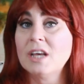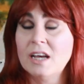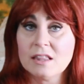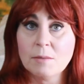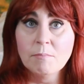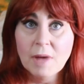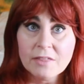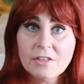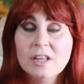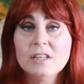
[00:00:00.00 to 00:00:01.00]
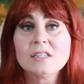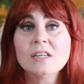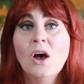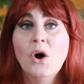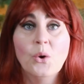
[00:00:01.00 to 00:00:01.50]
They are the
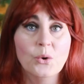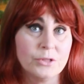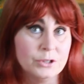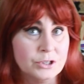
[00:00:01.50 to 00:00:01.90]
mothers, or